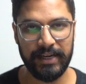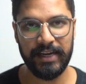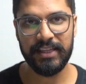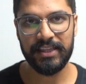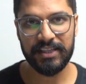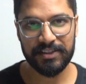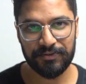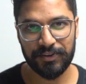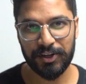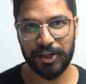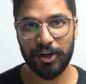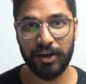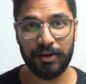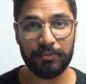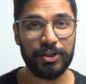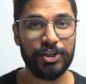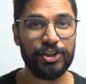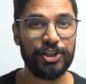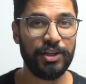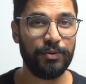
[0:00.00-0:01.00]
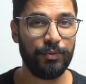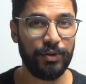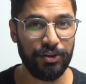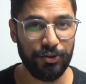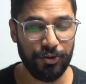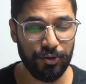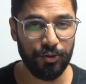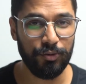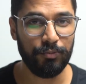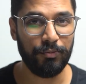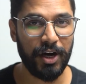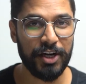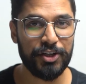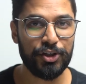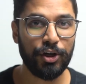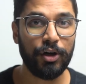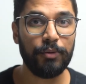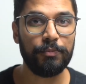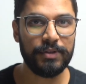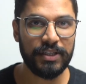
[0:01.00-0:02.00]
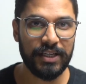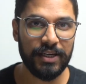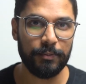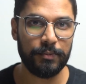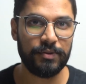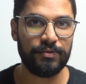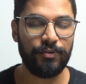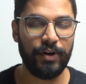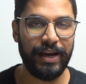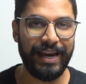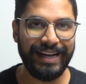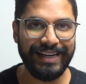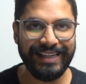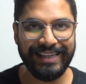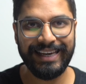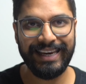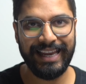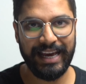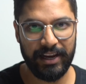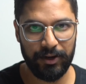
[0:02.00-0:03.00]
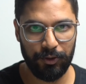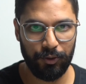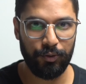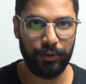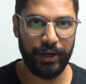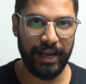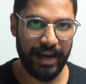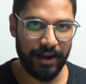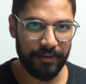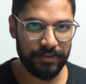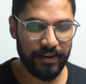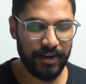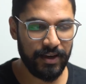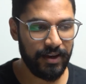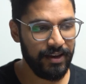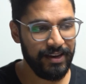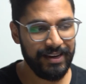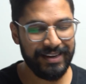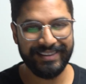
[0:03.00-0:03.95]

In this video, I'm going to share with you my top tips for any landlord out there